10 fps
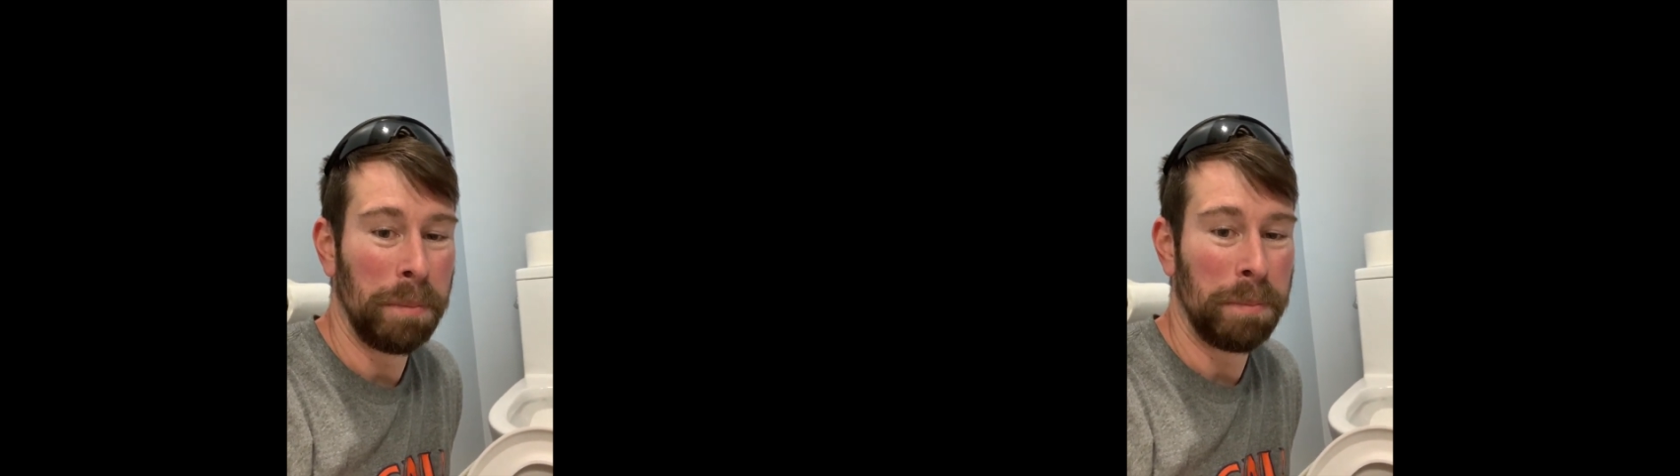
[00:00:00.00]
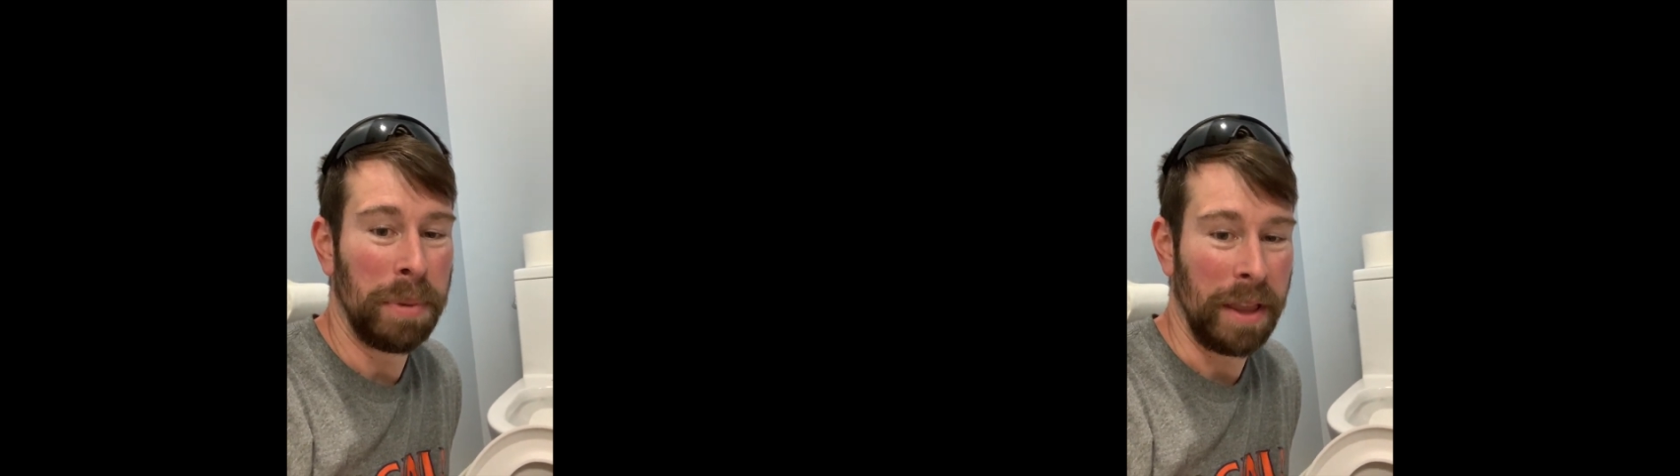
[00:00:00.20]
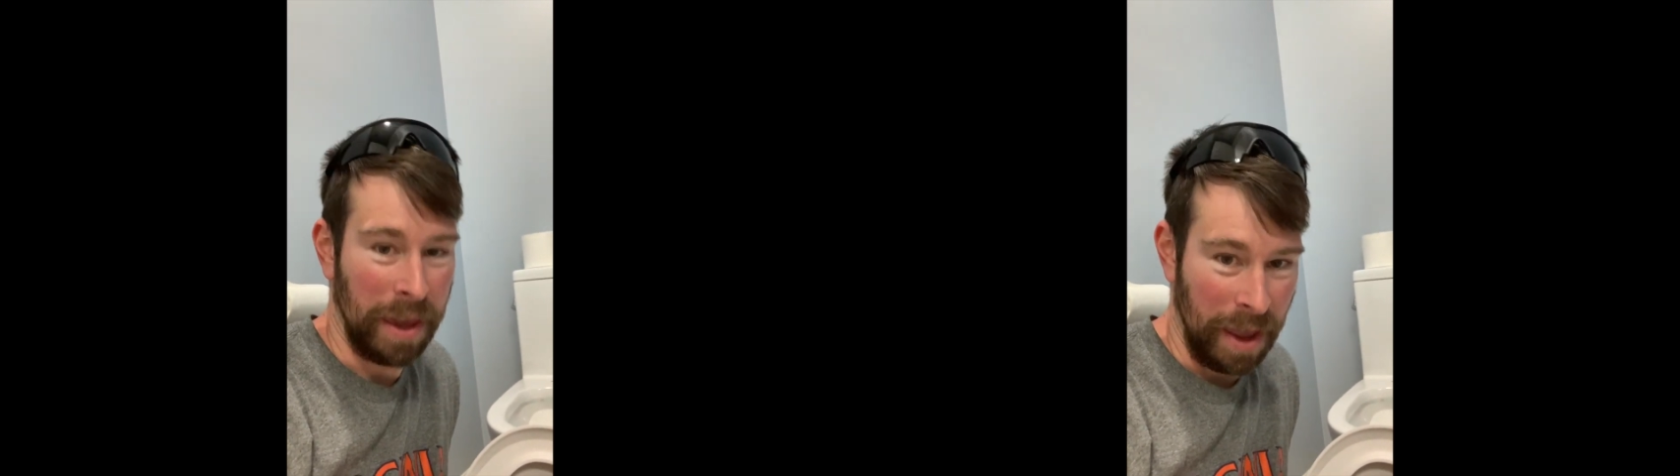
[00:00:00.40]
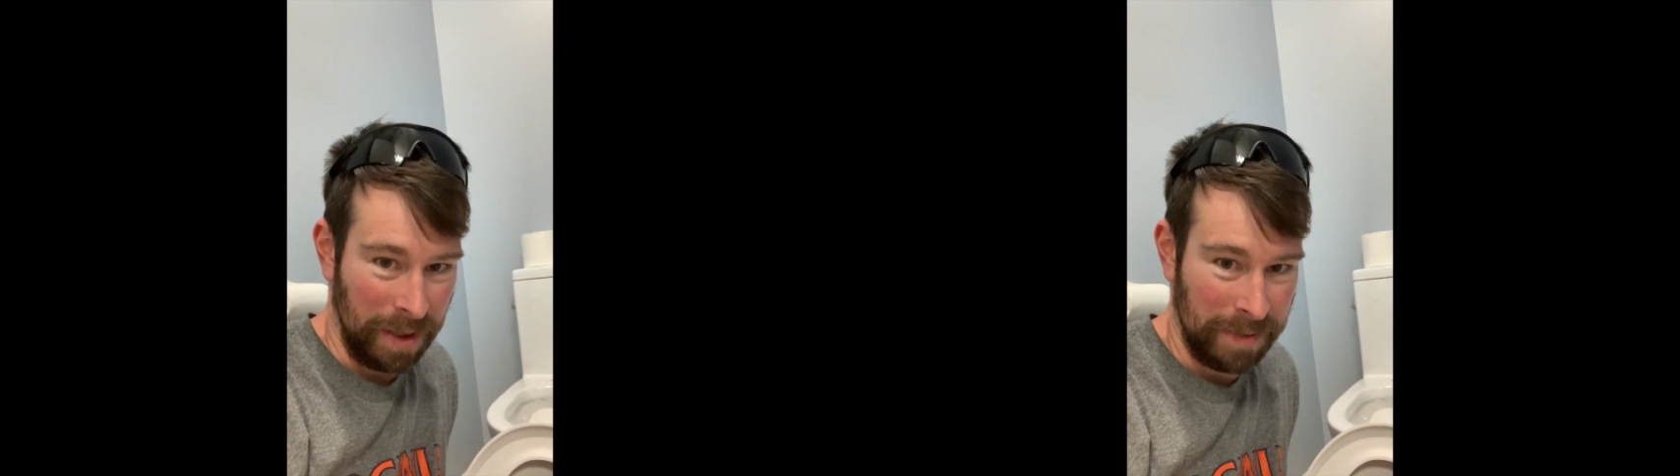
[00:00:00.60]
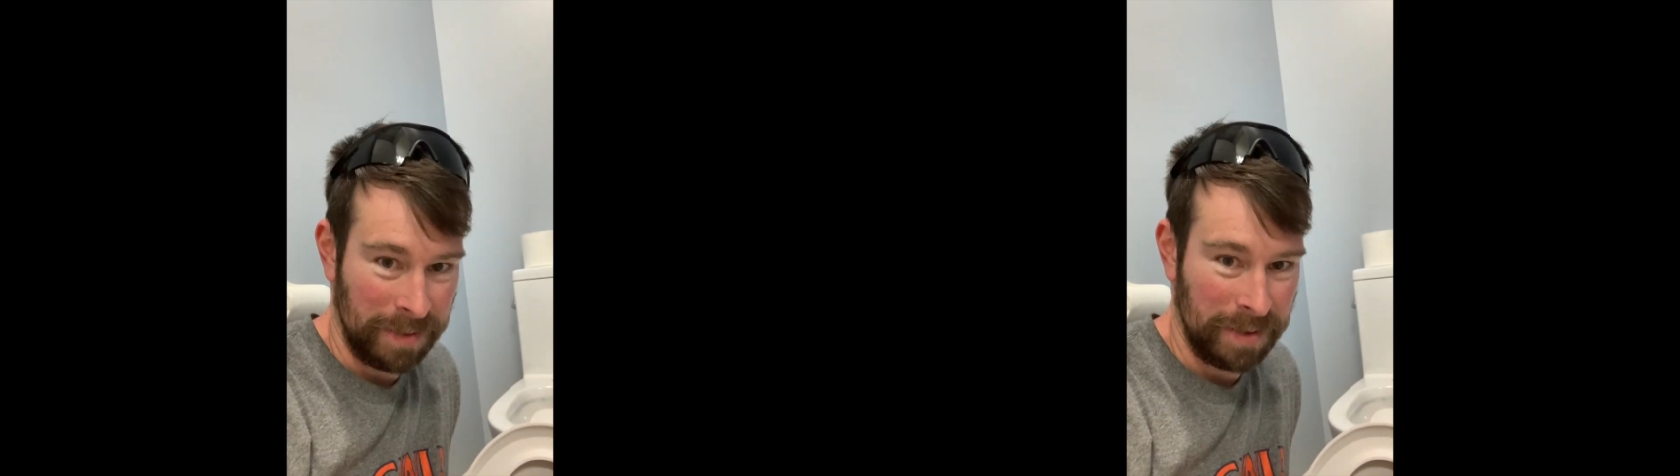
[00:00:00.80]
But again,
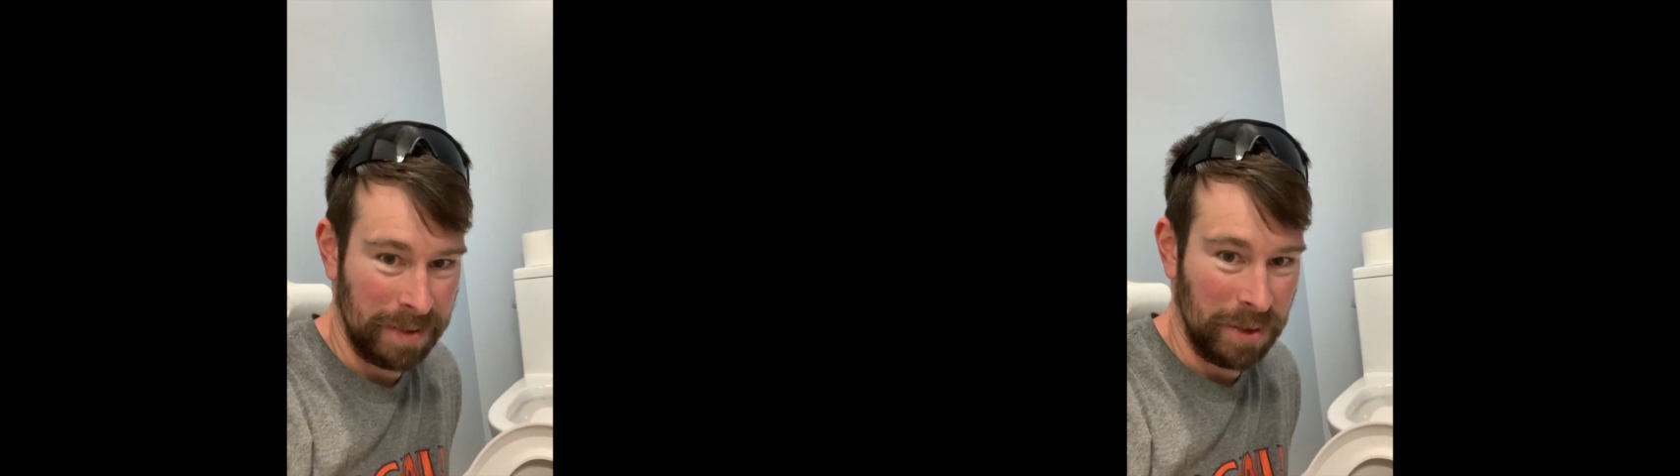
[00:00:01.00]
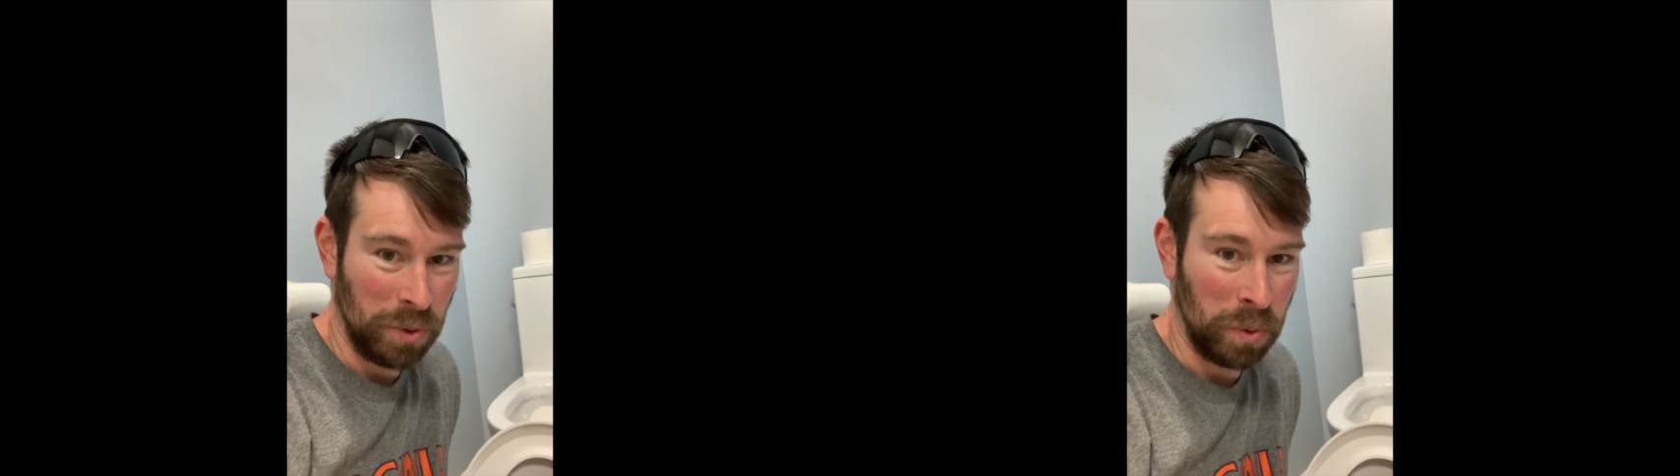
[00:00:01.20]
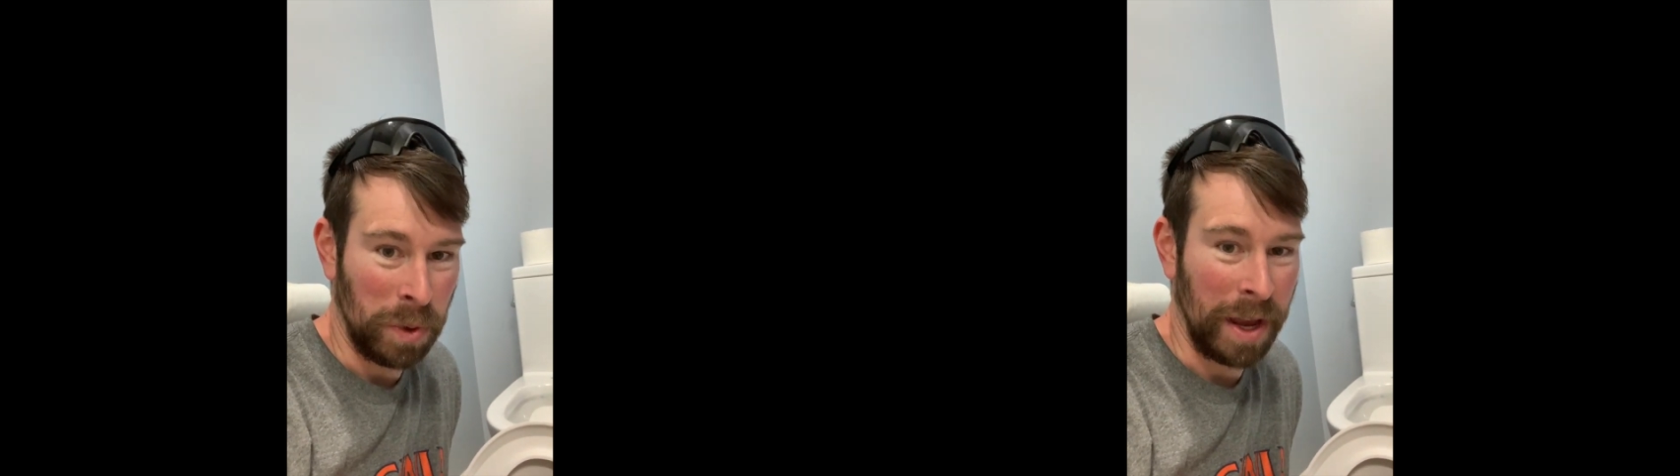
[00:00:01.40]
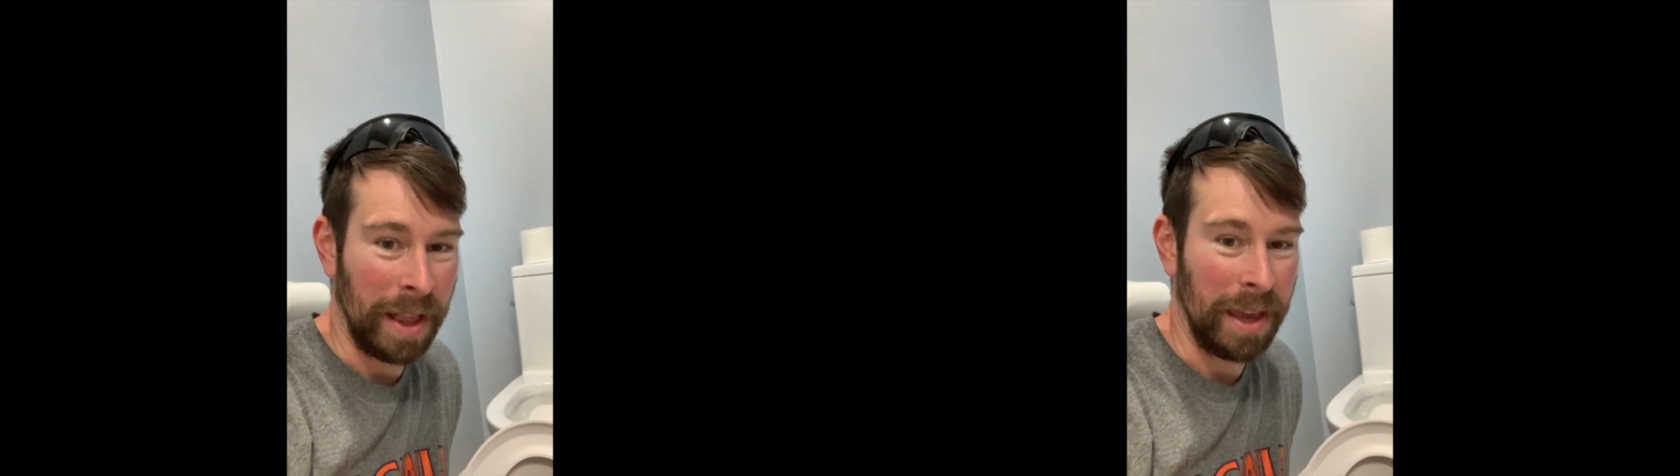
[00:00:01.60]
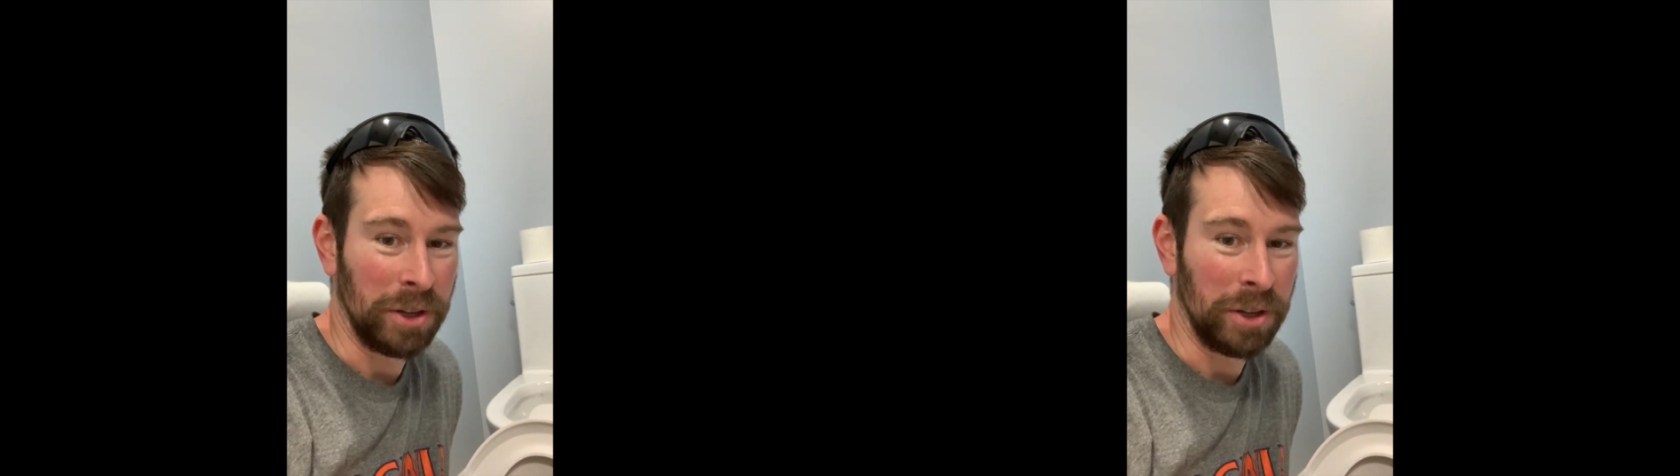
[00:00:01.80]
we got a